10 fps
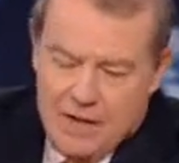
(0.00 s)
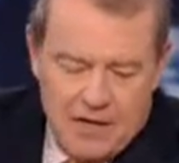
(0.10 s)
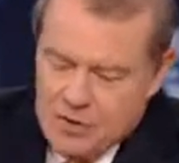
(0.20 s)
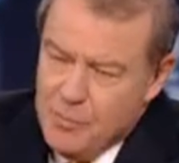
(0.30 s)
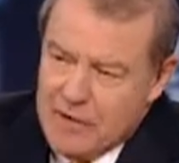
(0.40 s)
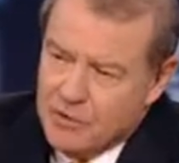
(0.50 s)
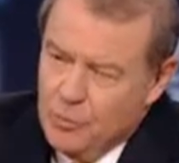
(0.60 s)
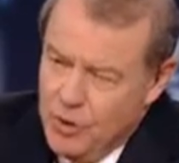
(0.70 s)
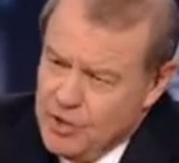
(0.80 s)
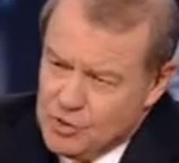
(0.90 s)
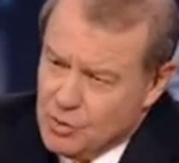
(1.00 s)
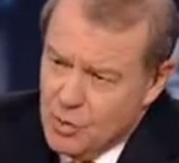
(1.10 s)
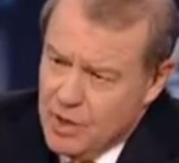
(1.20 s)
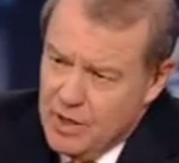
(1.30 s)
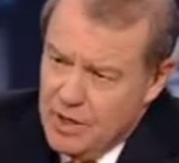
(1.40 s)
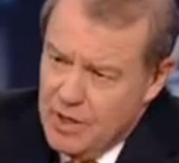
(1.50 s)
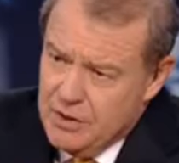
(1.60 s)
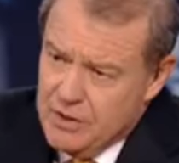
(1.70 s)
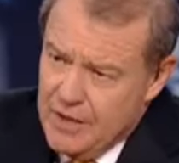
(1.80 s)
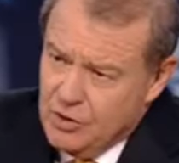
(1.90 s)
It's a matter of weeks away
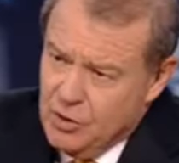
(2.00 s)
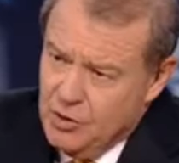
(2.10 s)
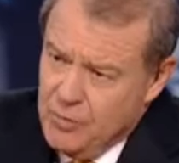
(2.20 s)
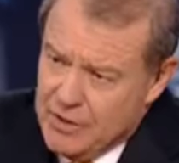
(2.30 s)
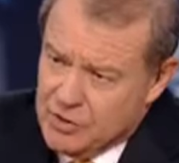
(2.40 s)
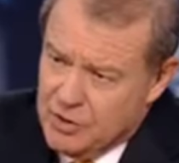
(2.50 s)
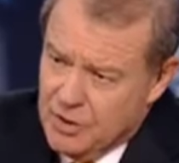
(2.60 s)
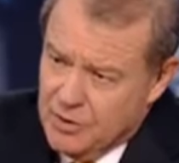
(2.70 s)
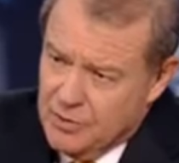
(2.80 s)
in Cancun, Mexico.